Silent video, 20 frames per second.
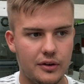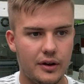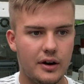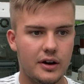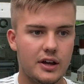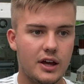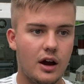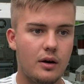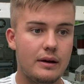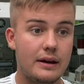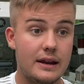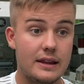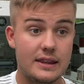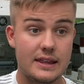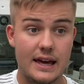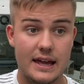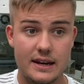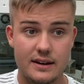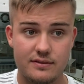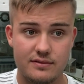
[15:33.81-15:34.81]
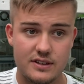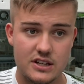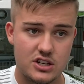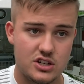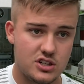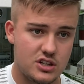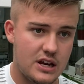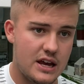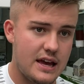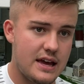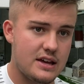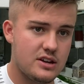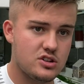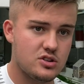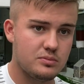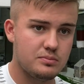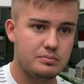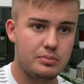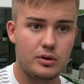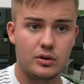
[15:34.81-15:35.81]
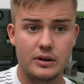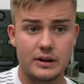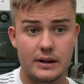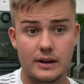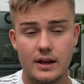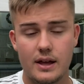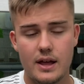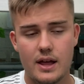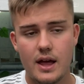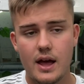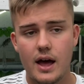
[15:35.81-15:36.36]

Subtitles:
are going at the end of this year some point,